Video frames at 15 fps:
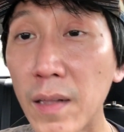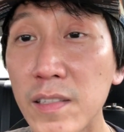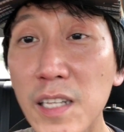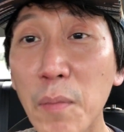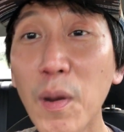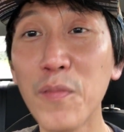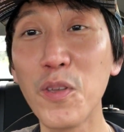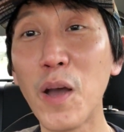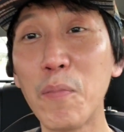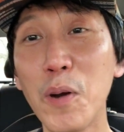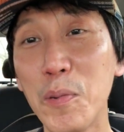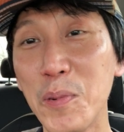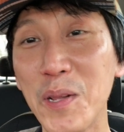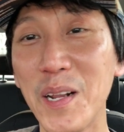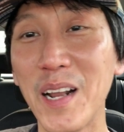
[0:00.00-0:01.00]
some of you are
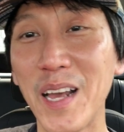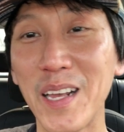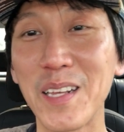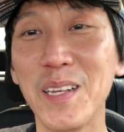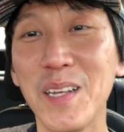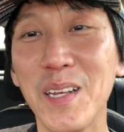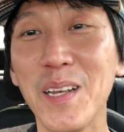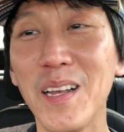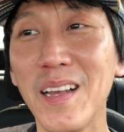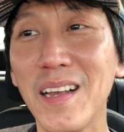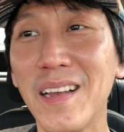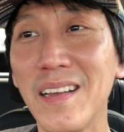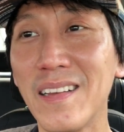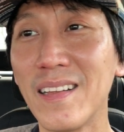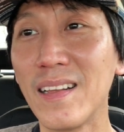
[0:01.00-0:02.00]
probably like,
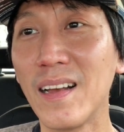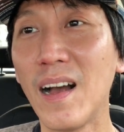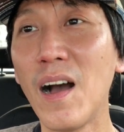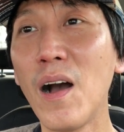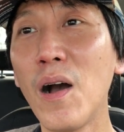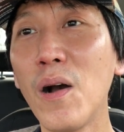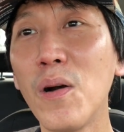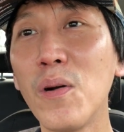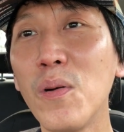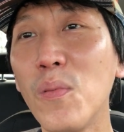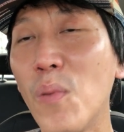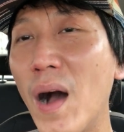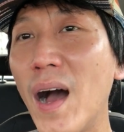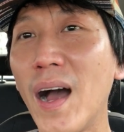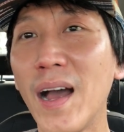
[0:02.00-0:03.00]
oh,
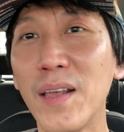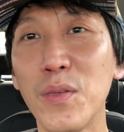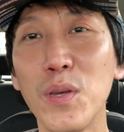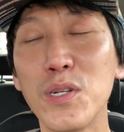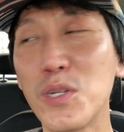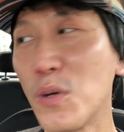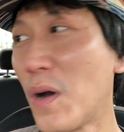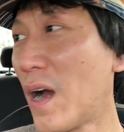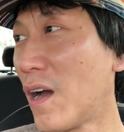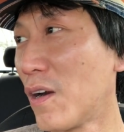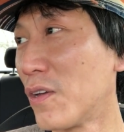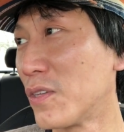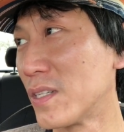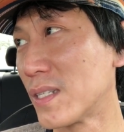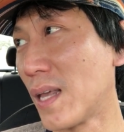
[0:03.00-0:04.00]
why you're too hard
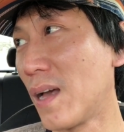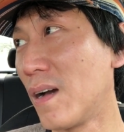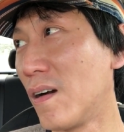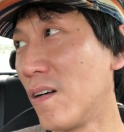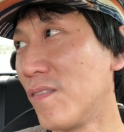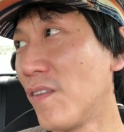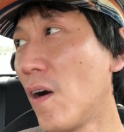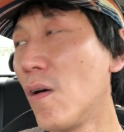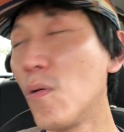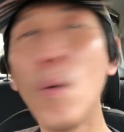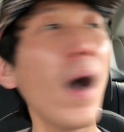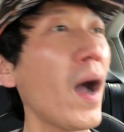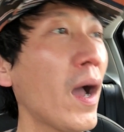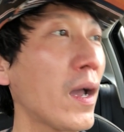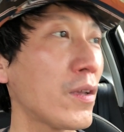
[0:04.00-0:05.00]
on yourself? Oh,
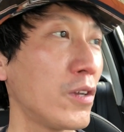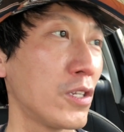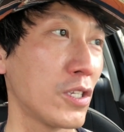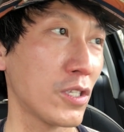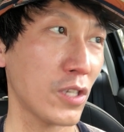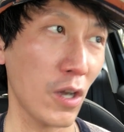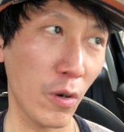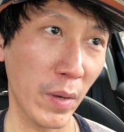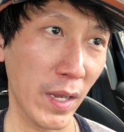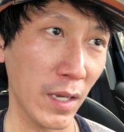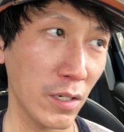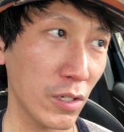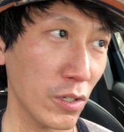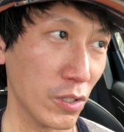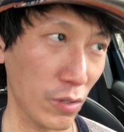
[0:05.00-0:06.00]
why you're just going
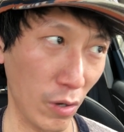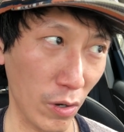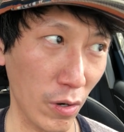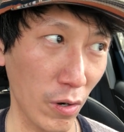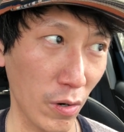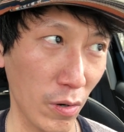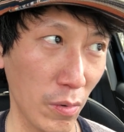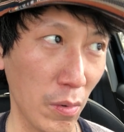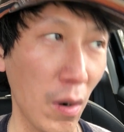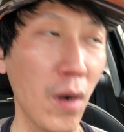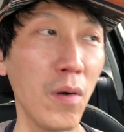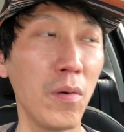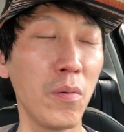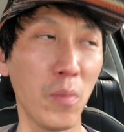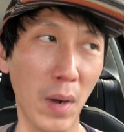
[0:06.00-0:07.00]
into circle?
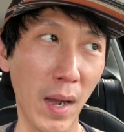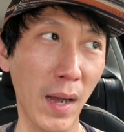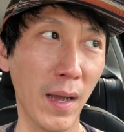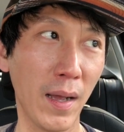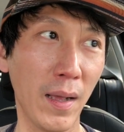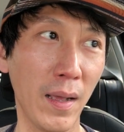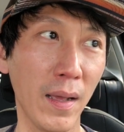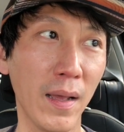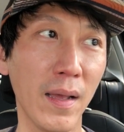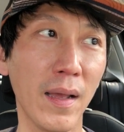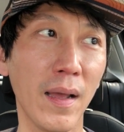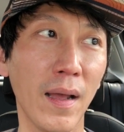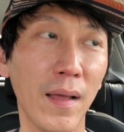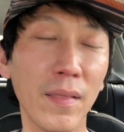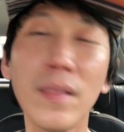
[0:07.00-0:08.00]
Oh, why?
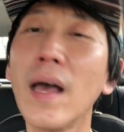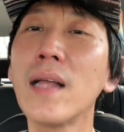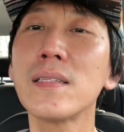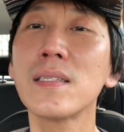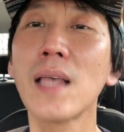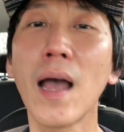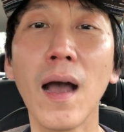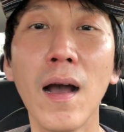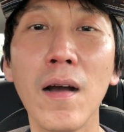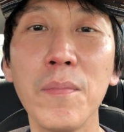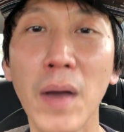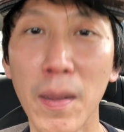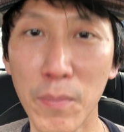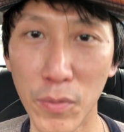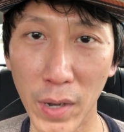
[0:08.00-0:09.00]
And that's how
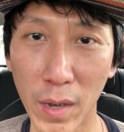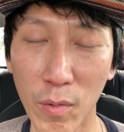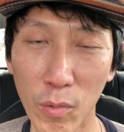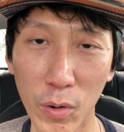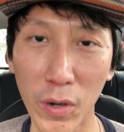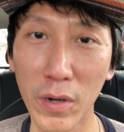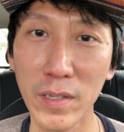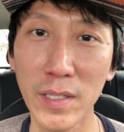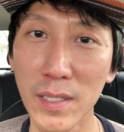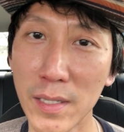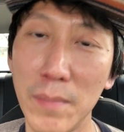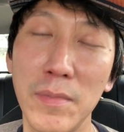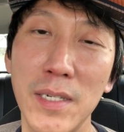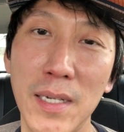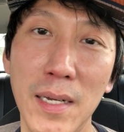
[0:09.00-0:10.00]
my brain works
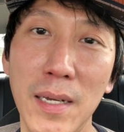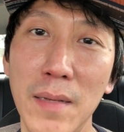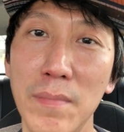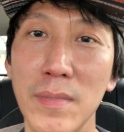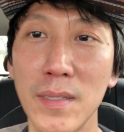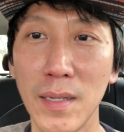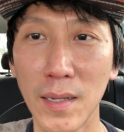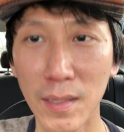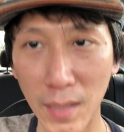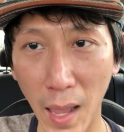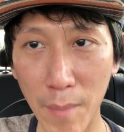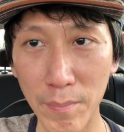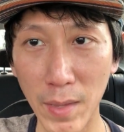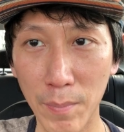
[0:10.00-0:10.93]
sometimes. Yep,